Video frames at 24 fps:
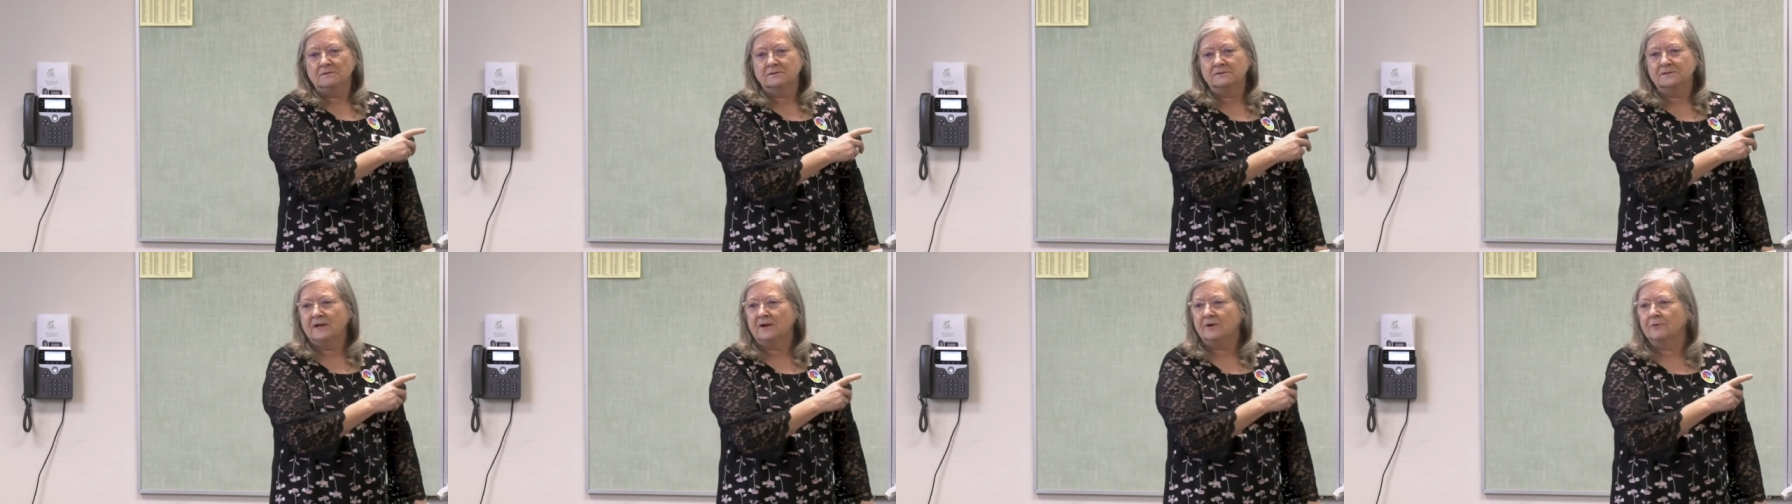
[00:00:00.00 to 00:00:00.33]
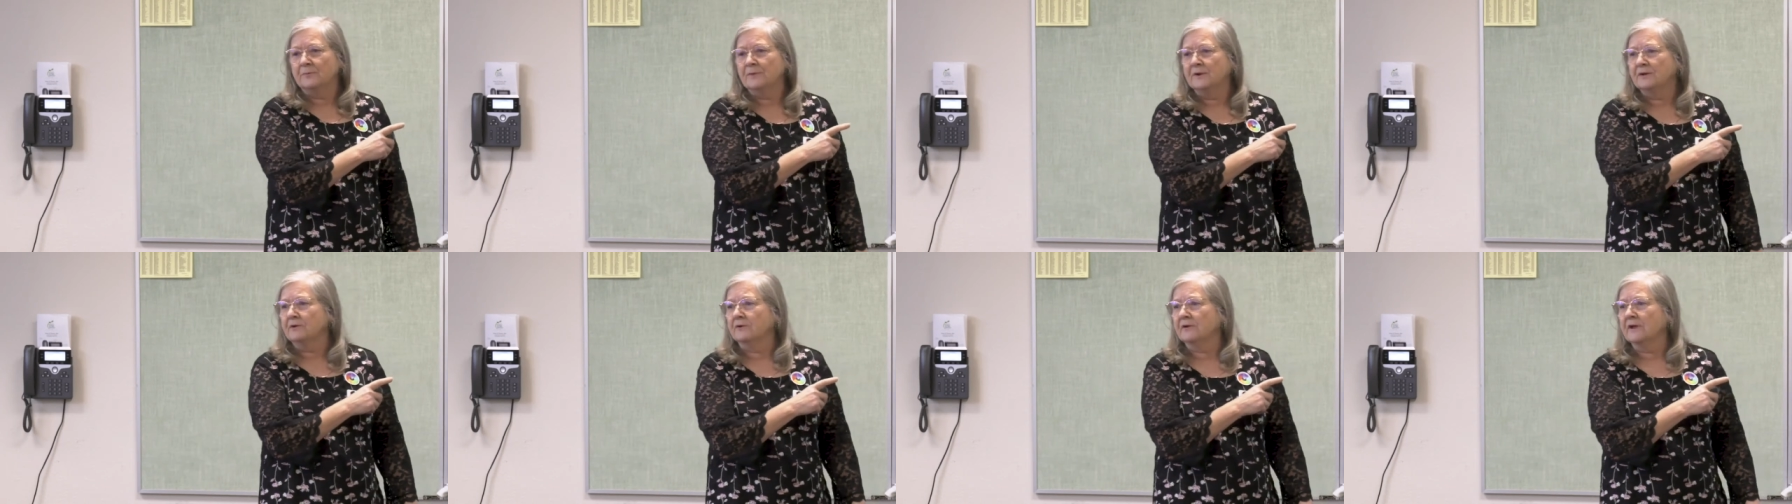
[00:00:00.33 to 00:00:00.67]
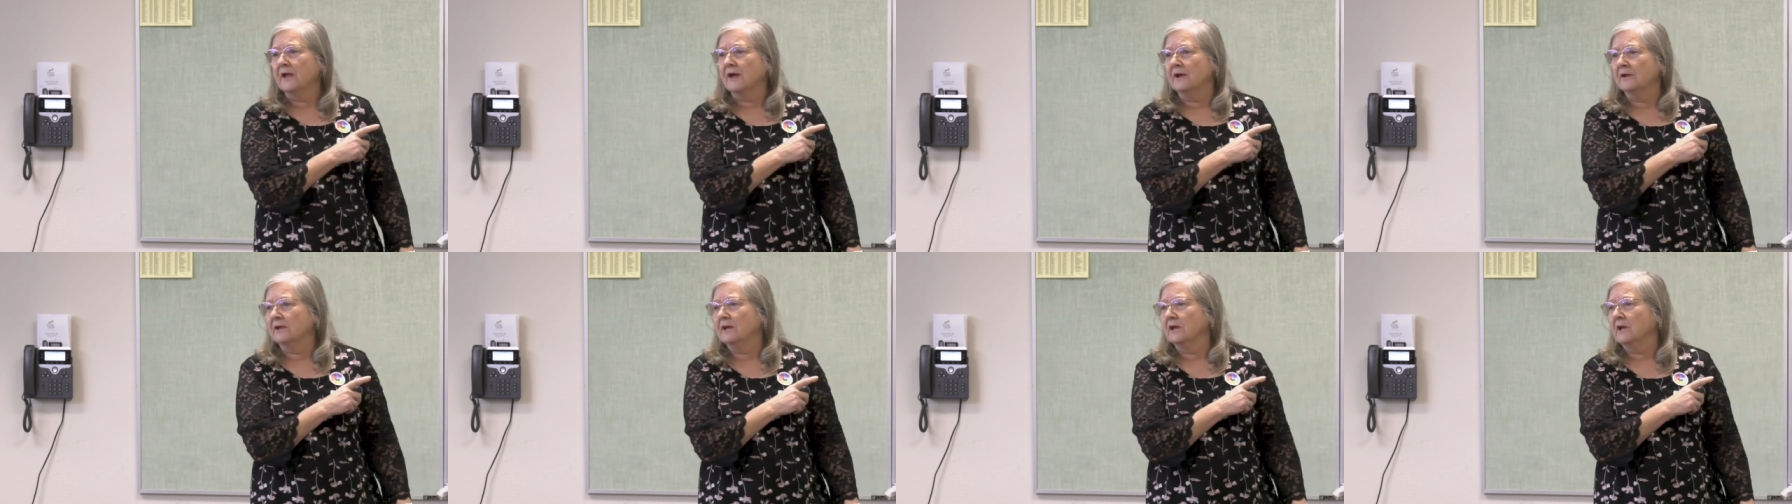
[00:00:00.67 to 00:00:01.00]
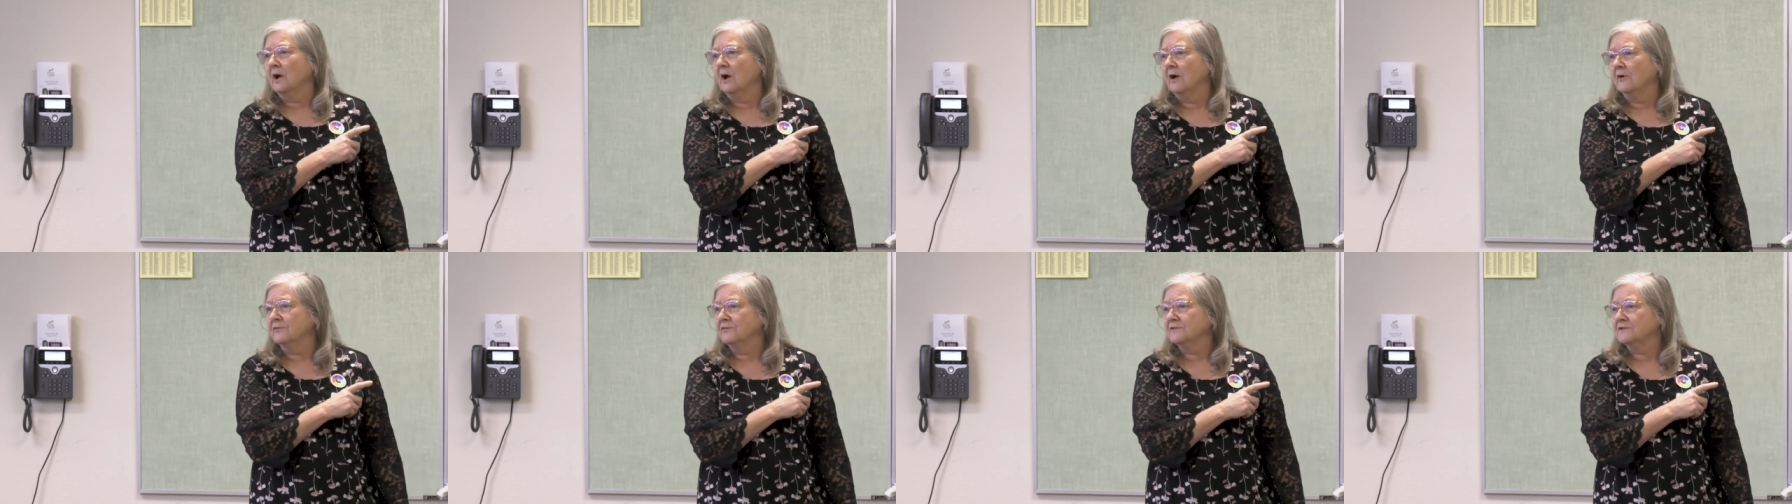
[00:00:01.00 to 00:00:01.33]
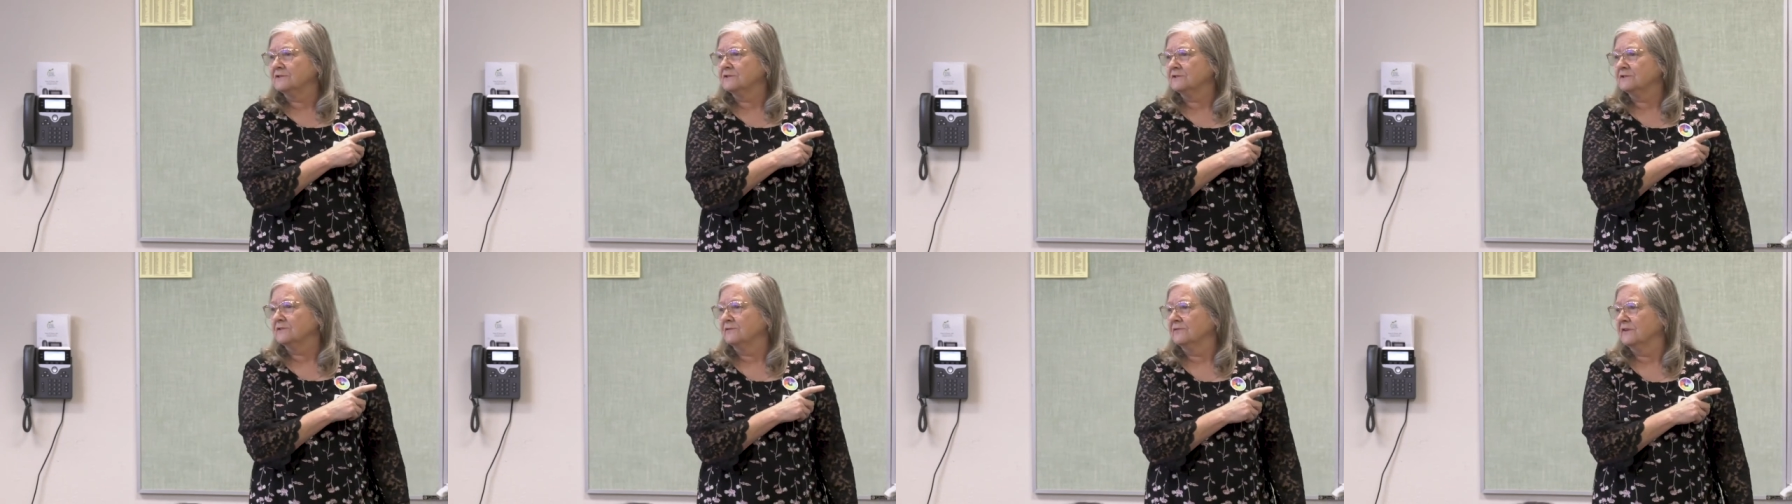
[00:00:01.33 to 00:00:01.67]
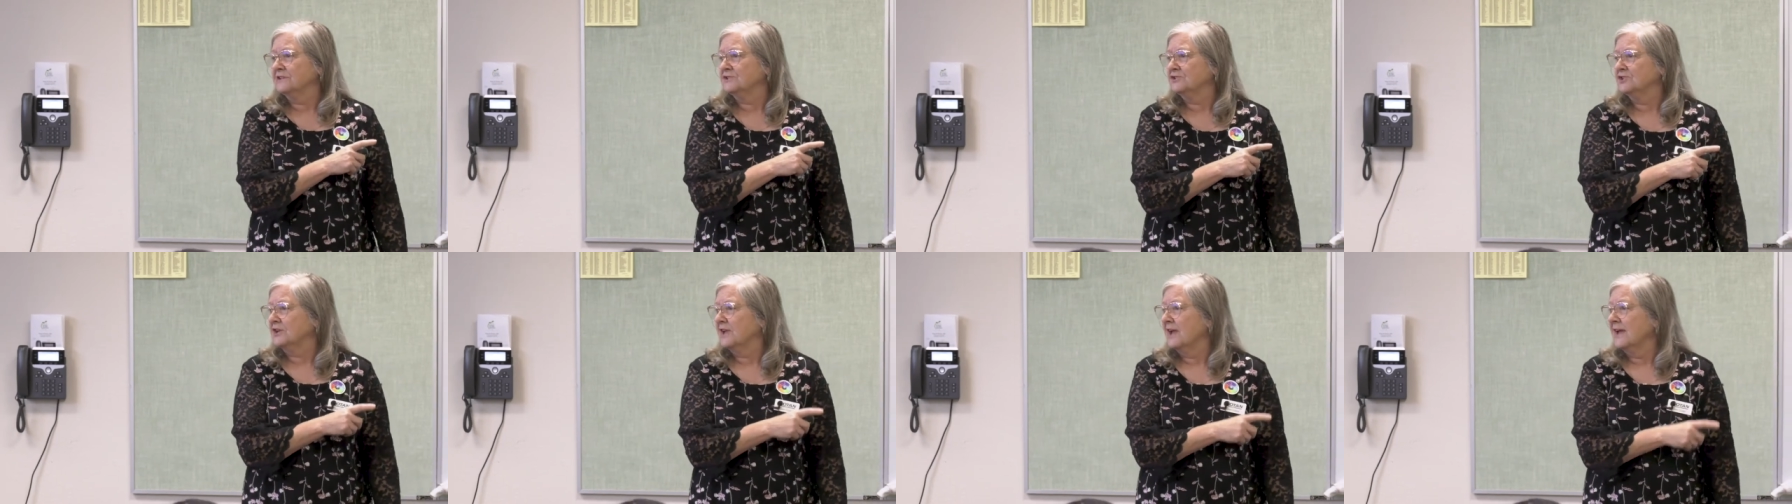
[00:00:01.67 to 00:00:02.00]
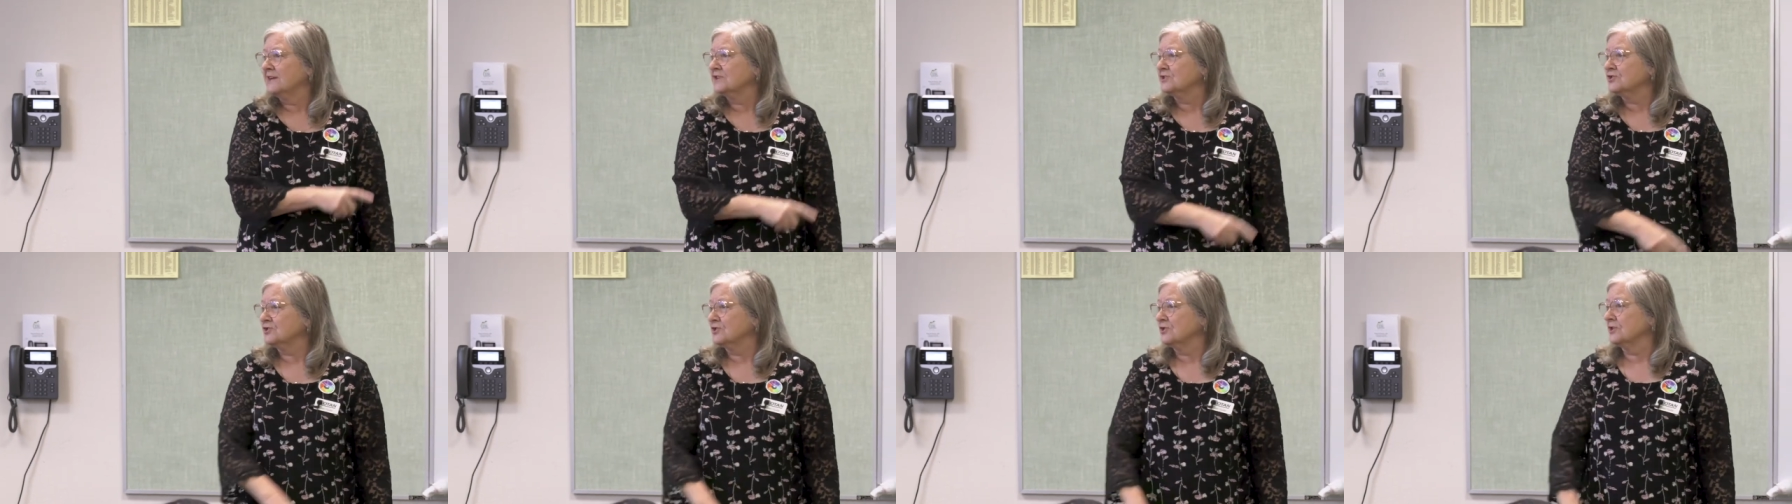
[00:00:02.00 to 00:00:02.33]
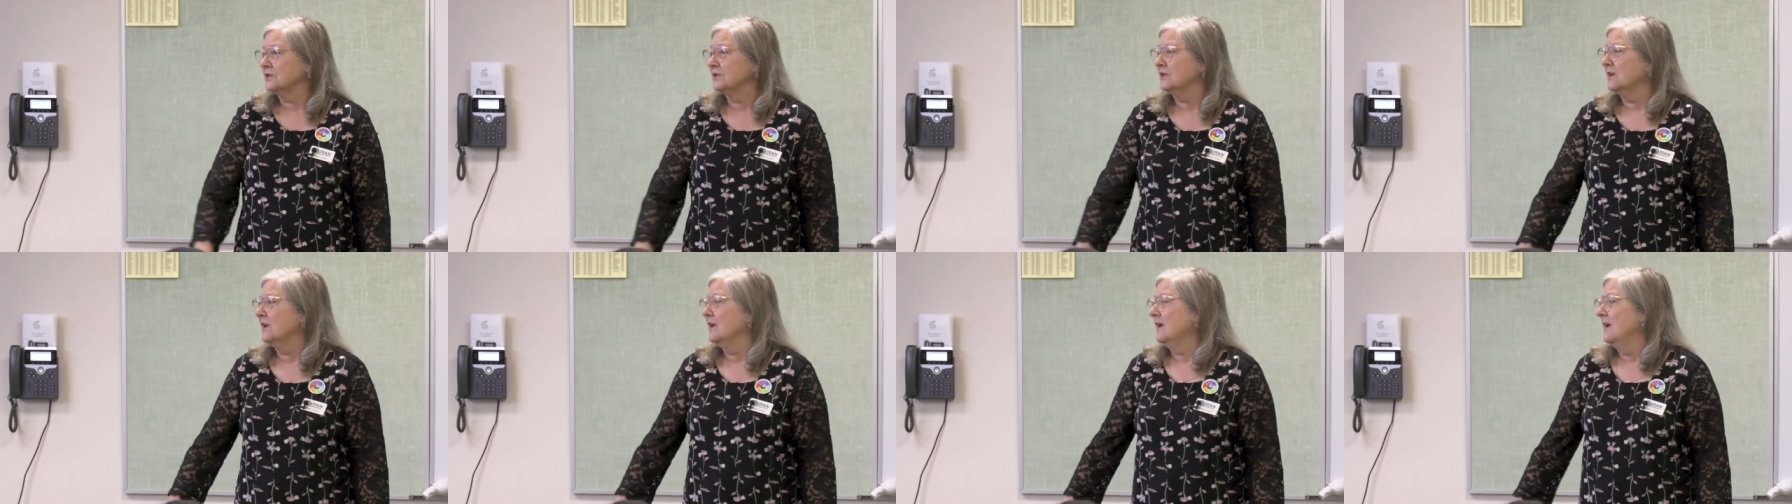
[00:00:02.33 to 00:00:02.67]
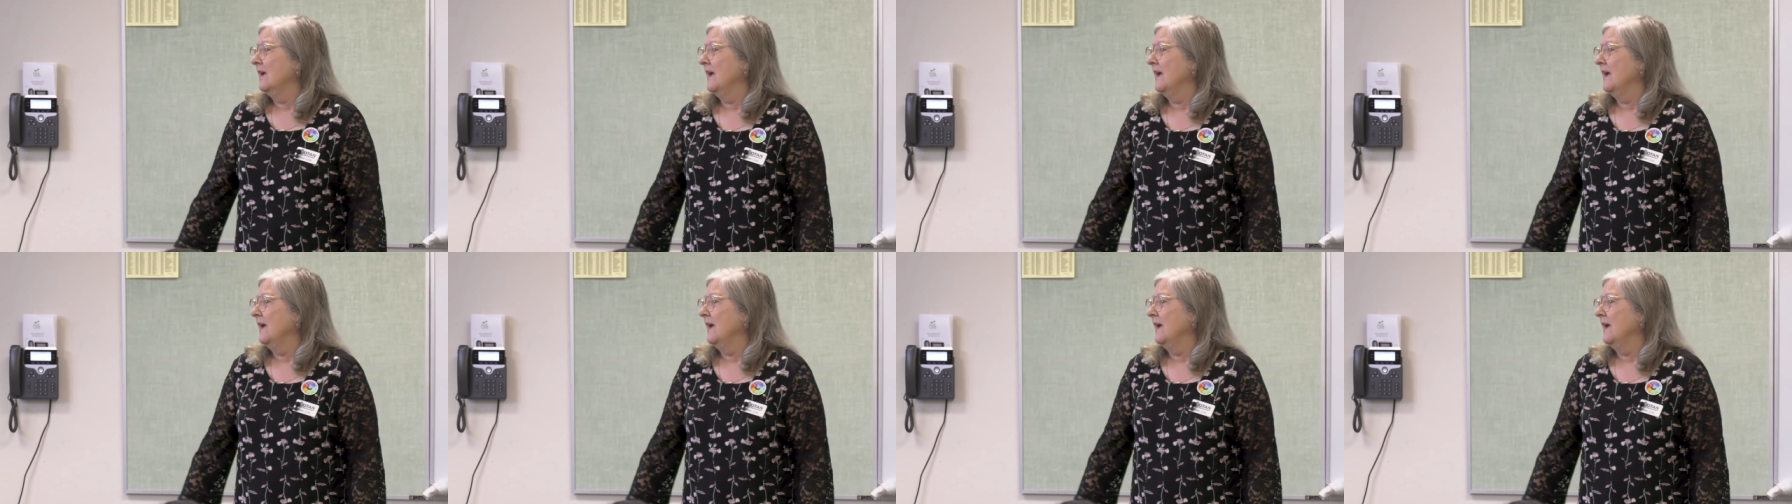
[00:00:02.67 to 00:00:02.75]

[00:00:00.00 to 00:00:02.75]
Sacramento County Office of Education.